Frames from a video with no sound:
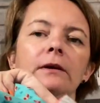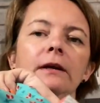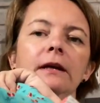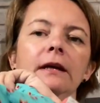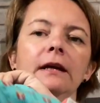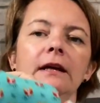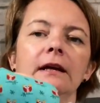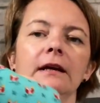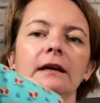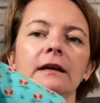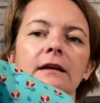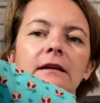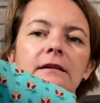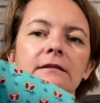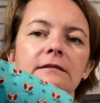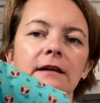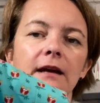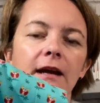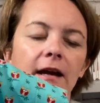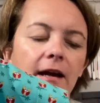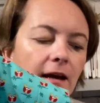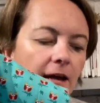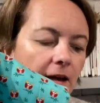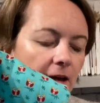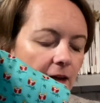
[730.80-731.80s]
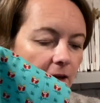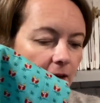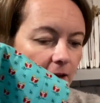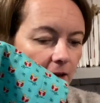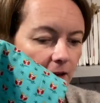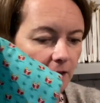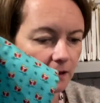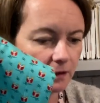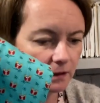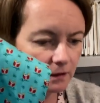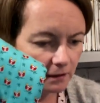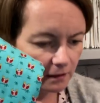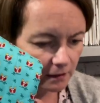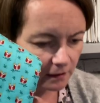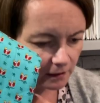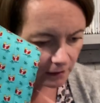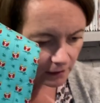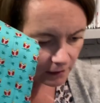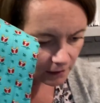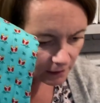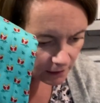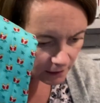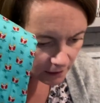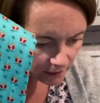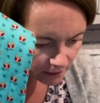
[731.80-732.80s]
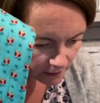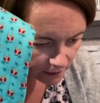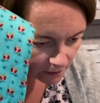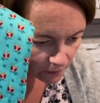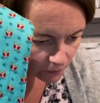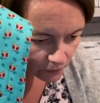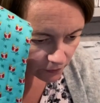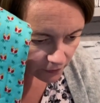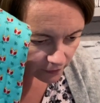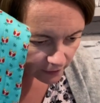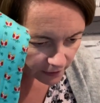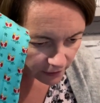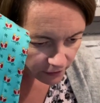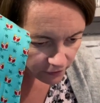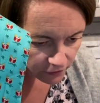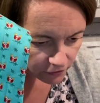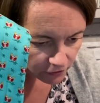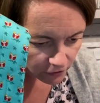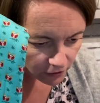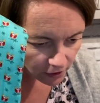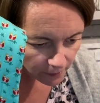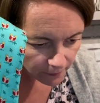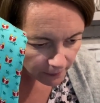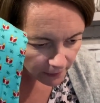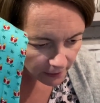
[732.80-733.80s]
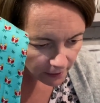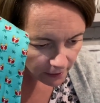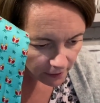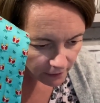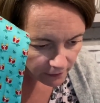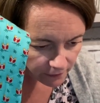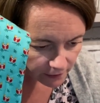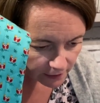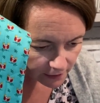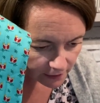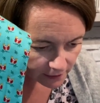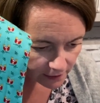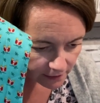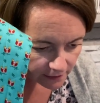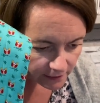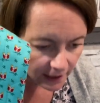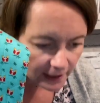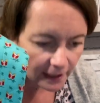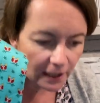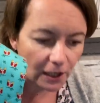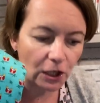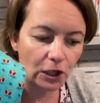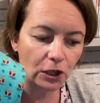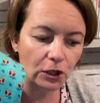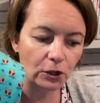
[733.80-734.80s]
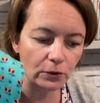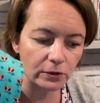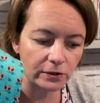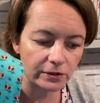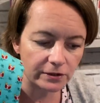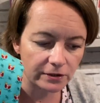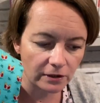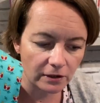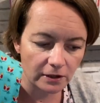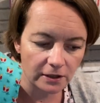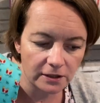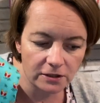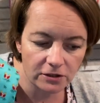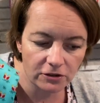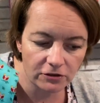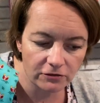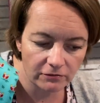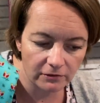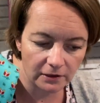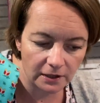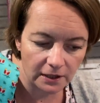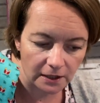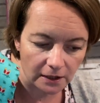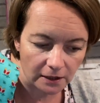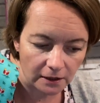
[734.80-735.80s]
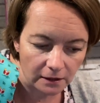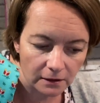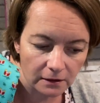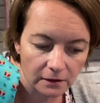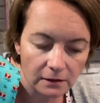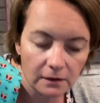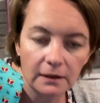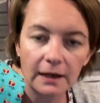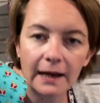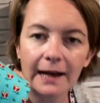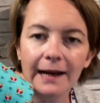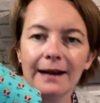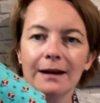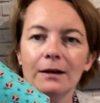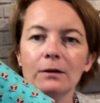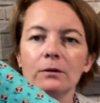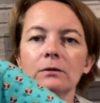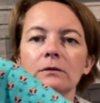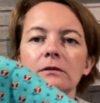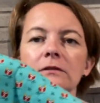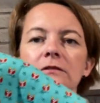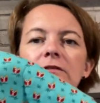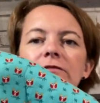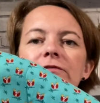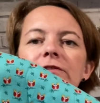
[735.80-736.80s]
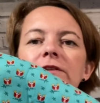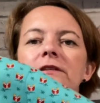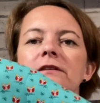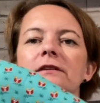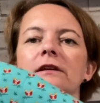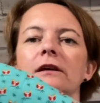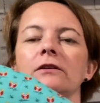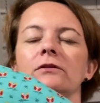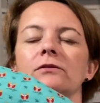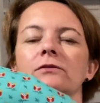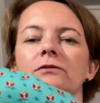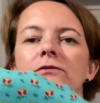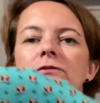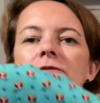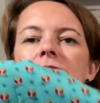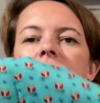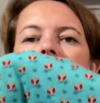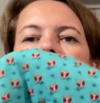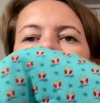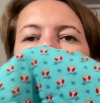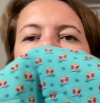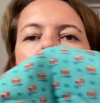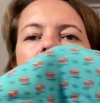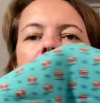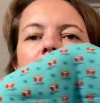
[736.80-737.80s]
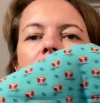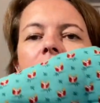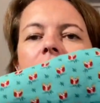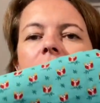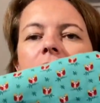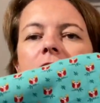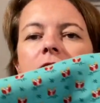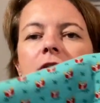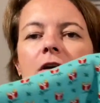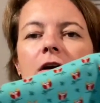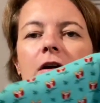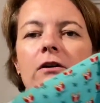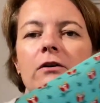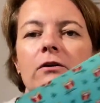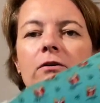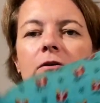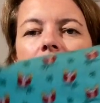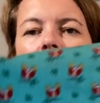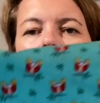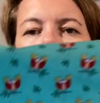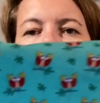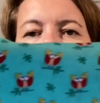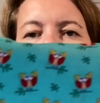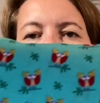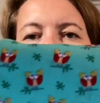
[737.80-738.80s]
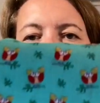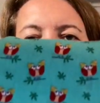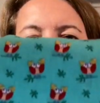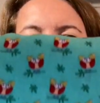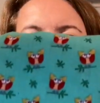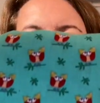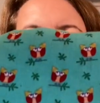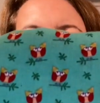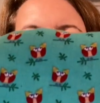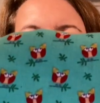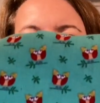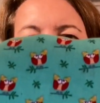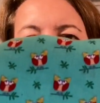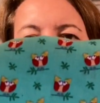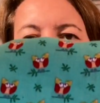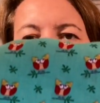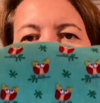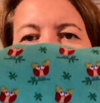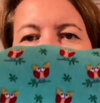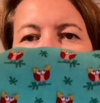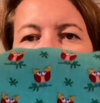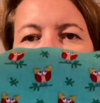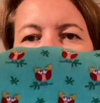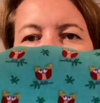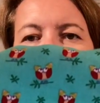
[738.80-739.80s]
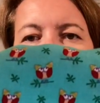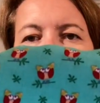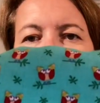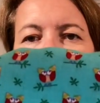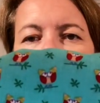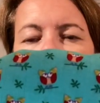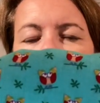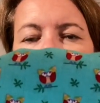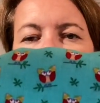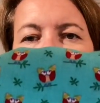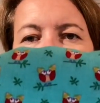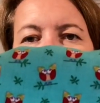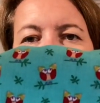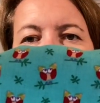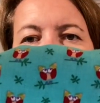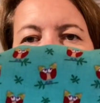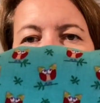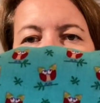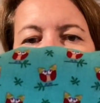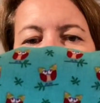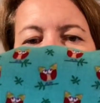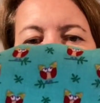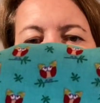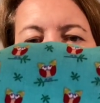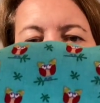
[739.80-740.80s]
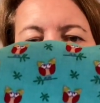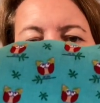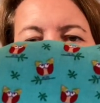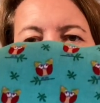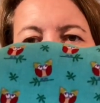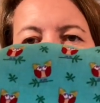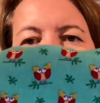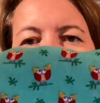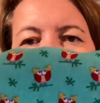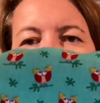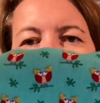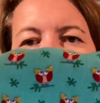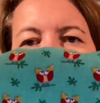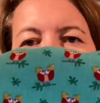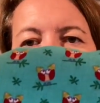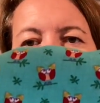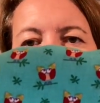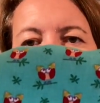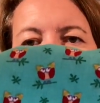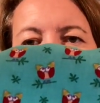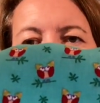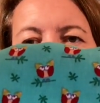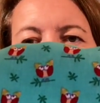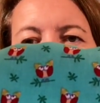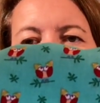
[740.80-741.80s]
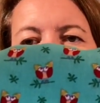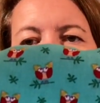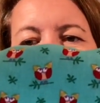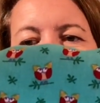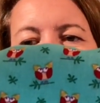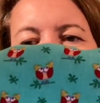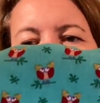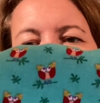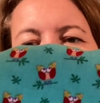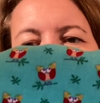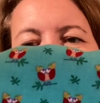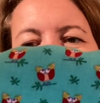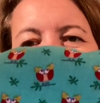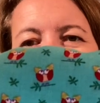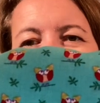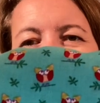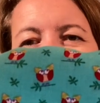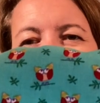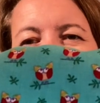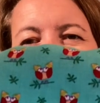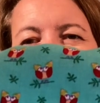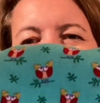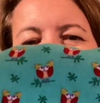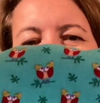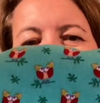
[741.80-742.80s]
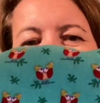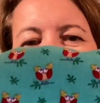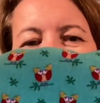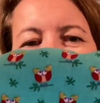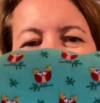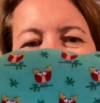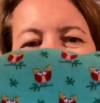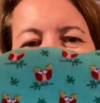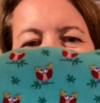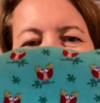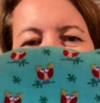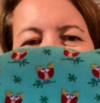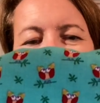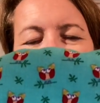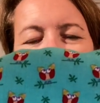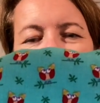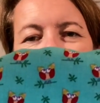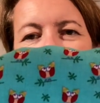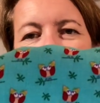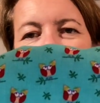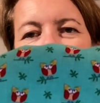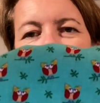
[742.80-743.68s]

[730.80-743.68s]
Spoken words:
it is a, what do they describe it as? It is a lucite green owl's viscose. So tiny little owls that you won't see until you're up close, which I like.